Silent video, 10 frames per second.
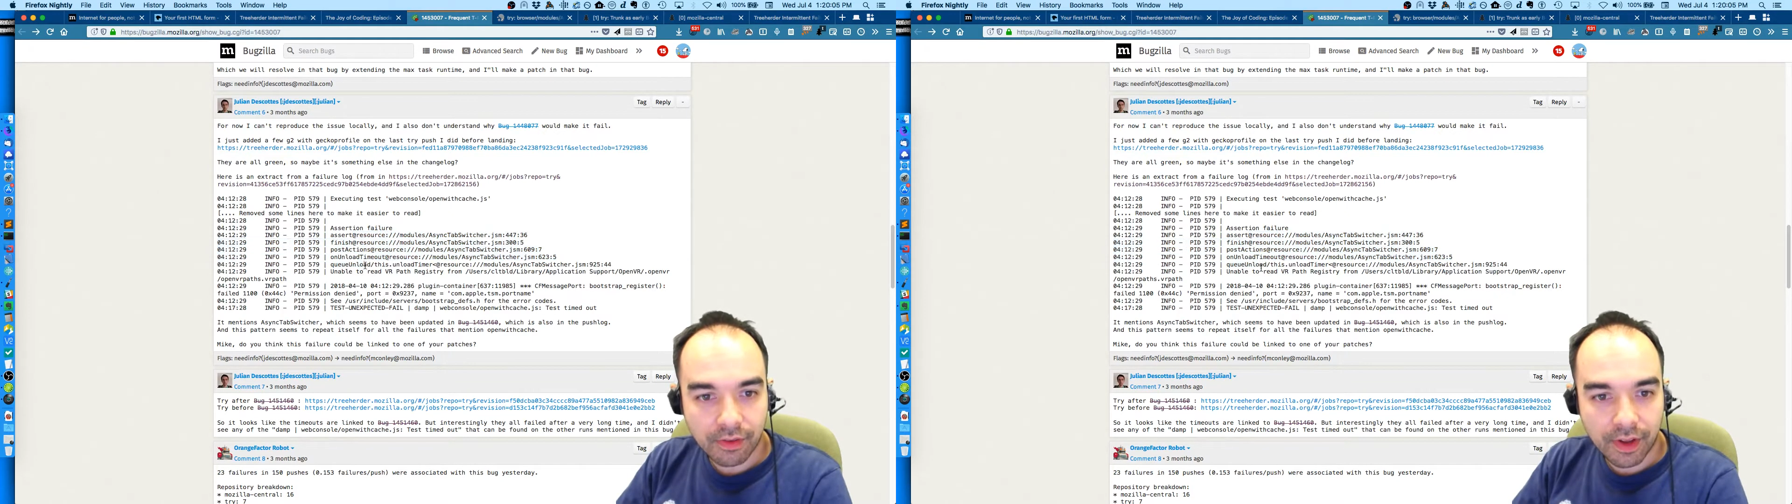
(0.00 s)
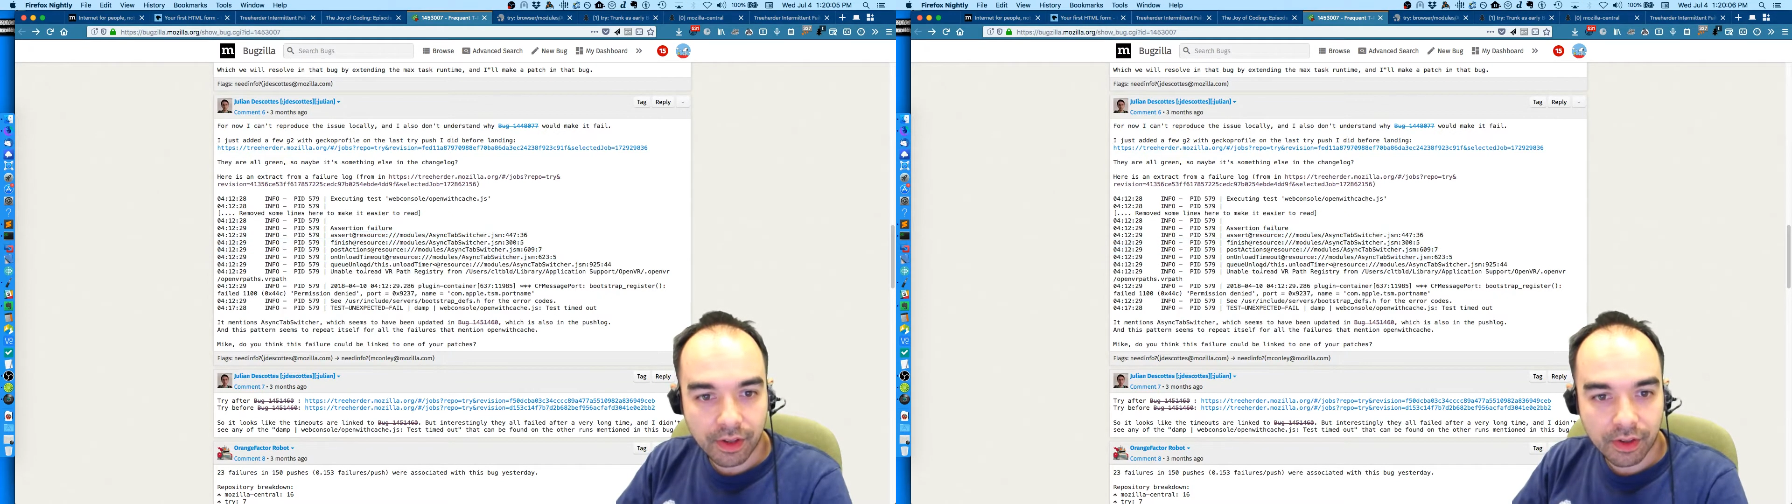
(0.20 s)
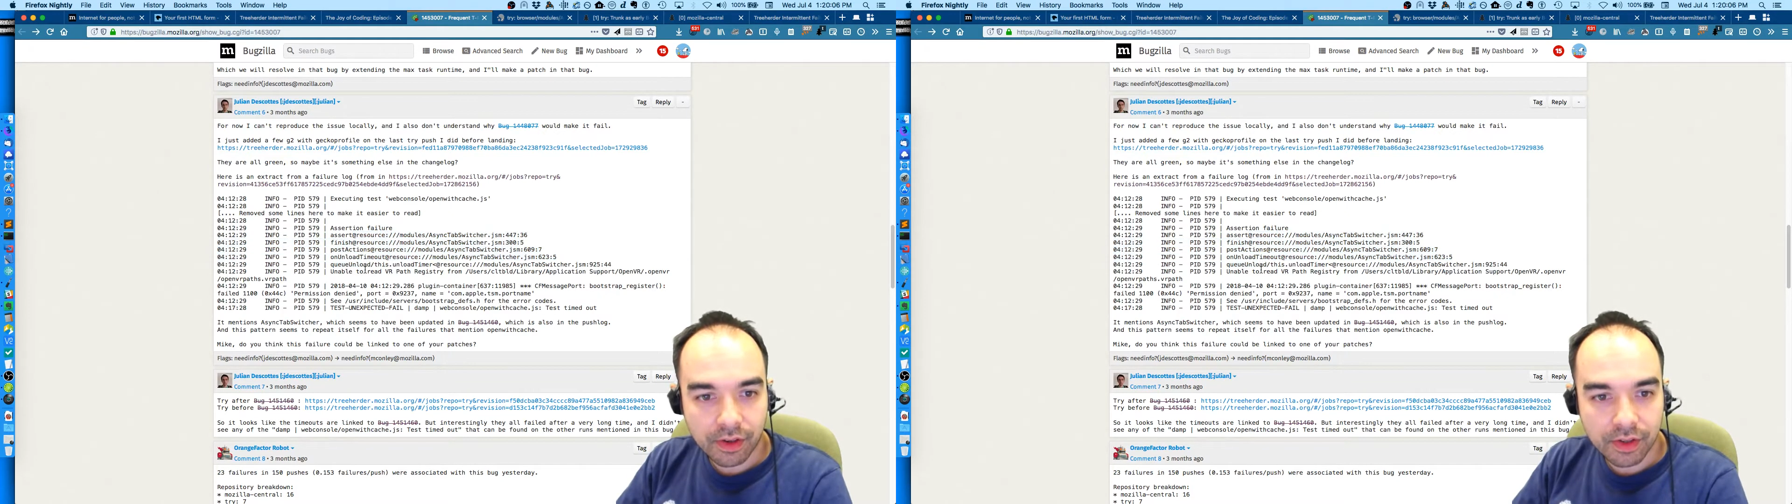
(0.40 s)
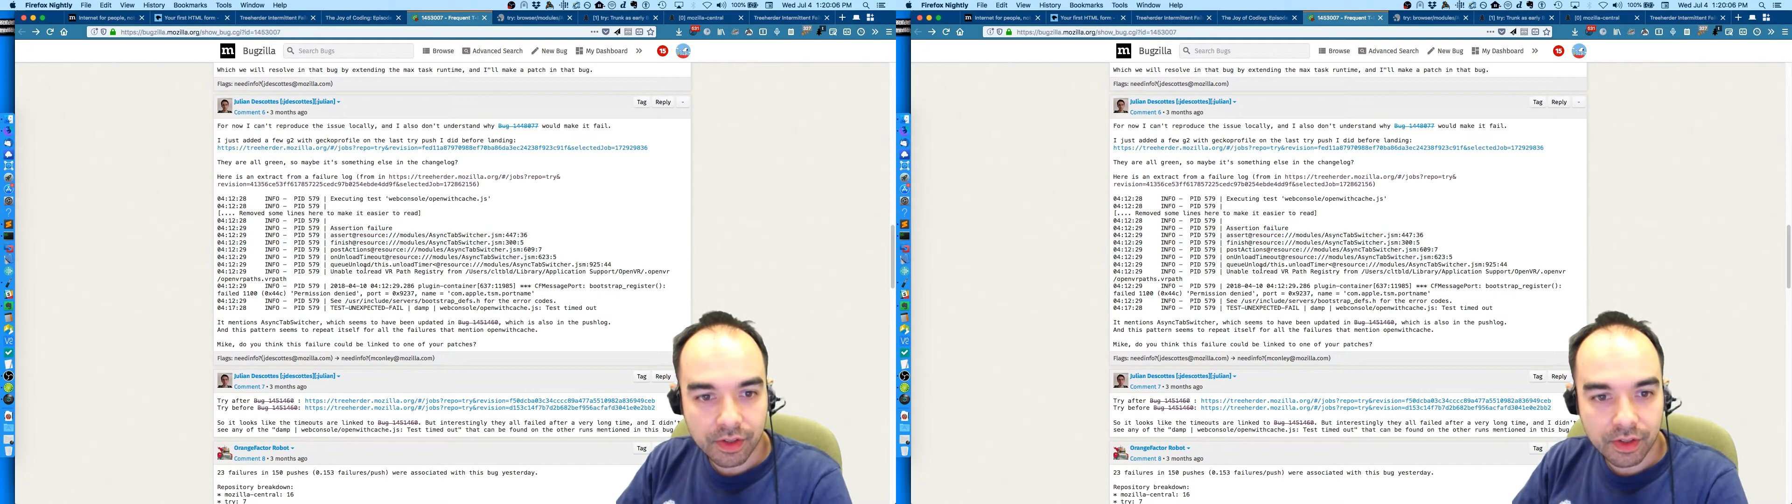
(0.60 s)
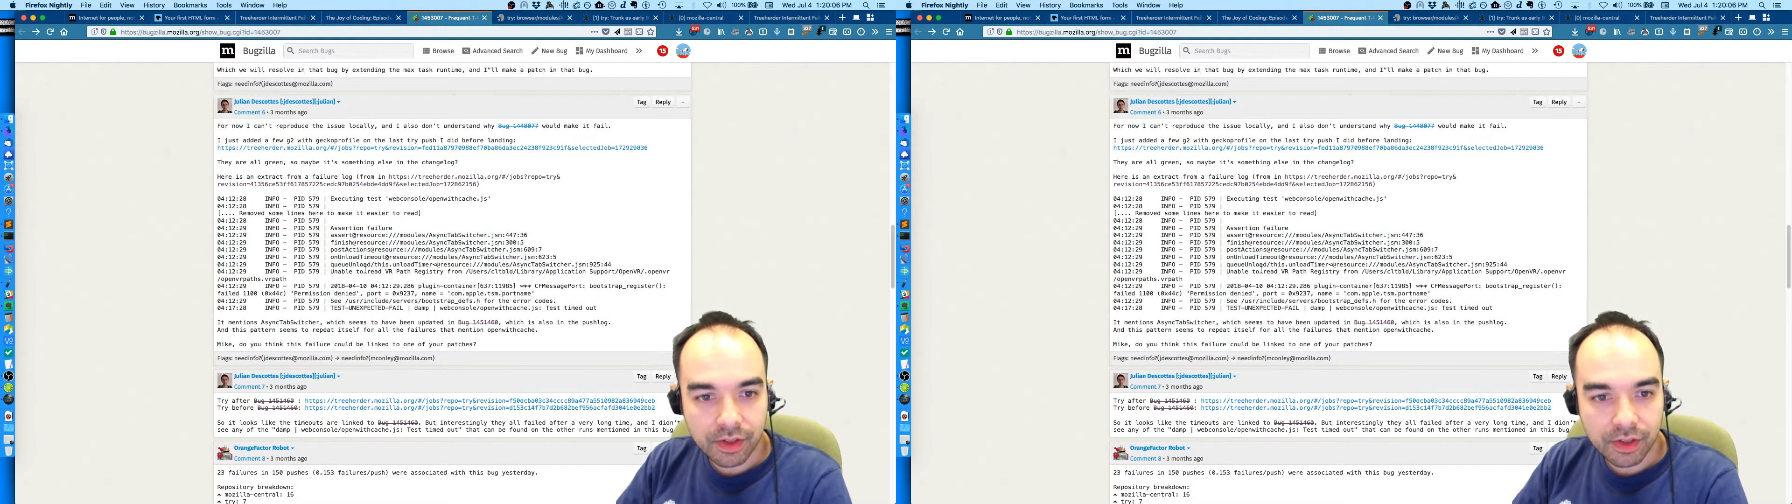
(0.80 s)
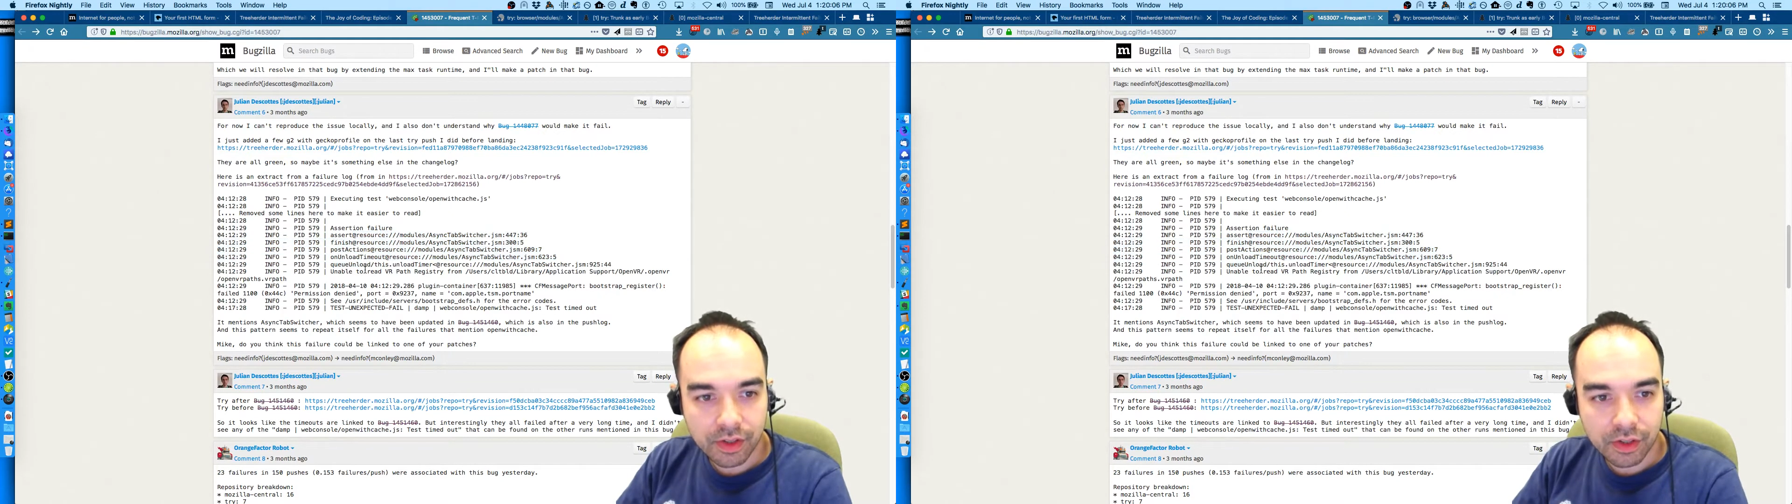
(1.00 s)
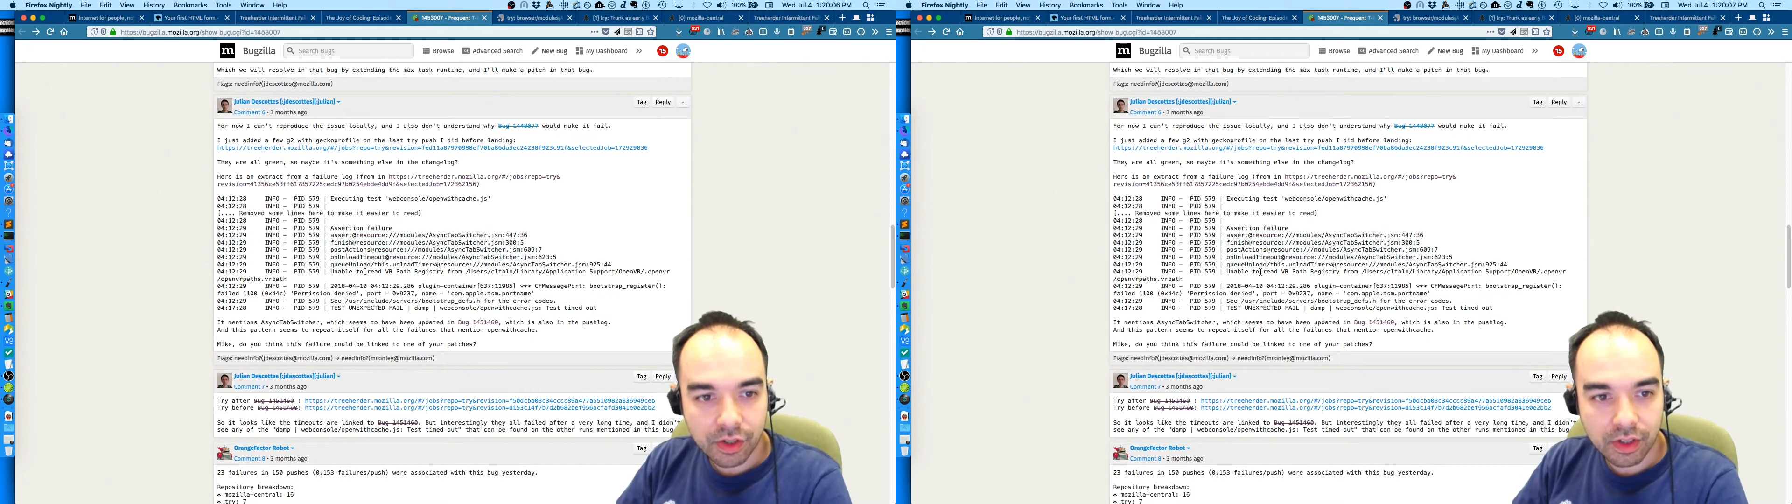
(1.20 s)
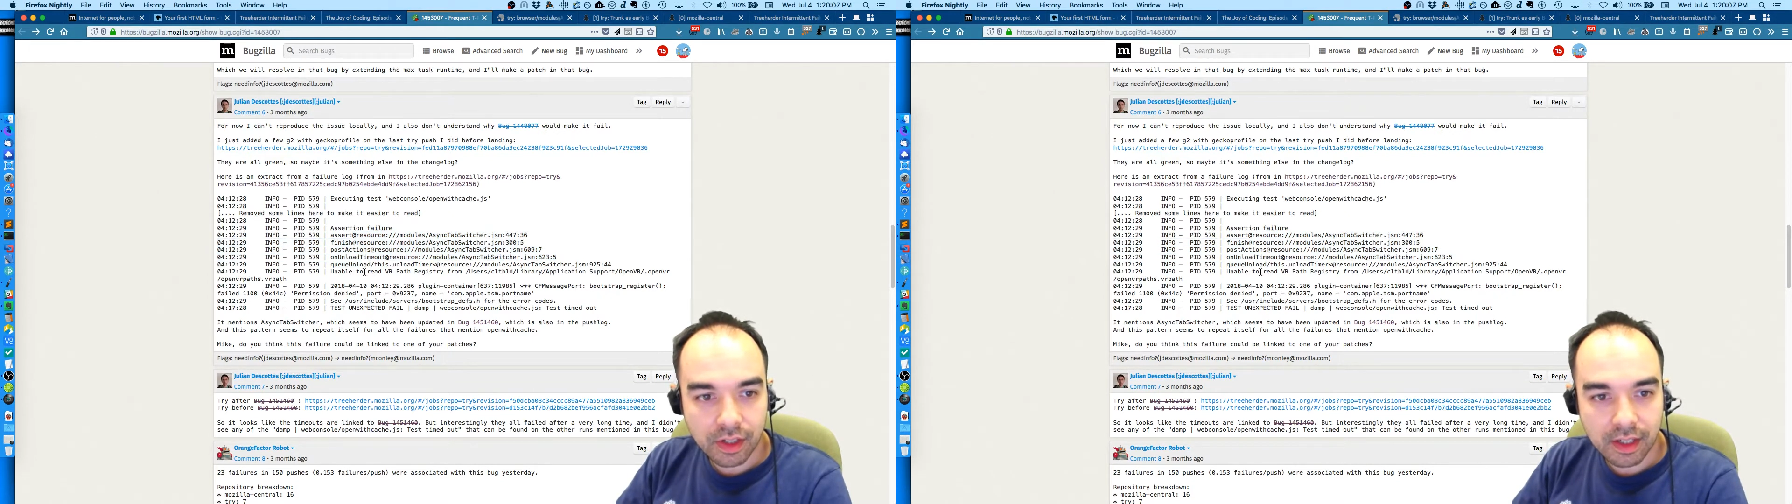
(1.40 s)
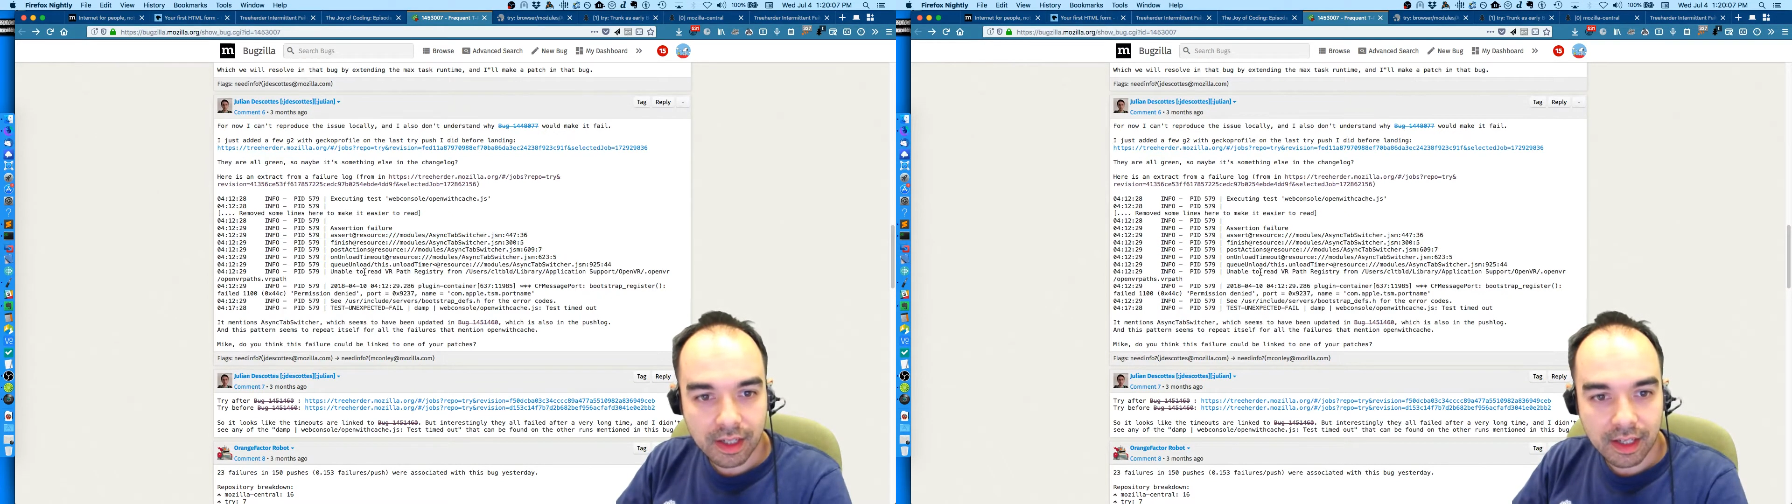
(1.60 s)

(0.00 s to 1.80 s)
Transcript: failures shouldn't